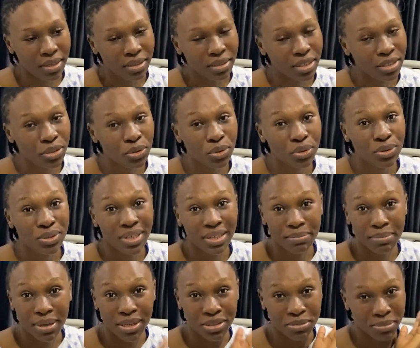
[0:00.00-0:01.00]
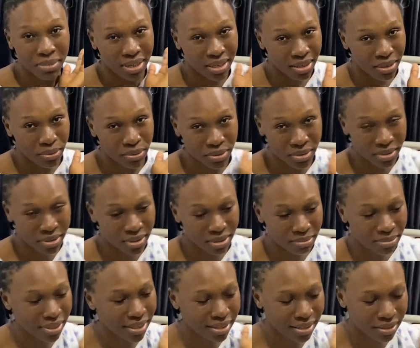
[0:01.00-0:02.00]
I just want to get back to my house.
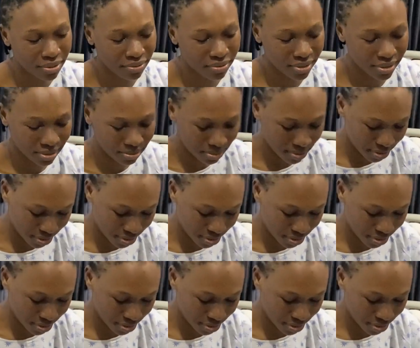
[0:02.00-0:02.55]
I'm,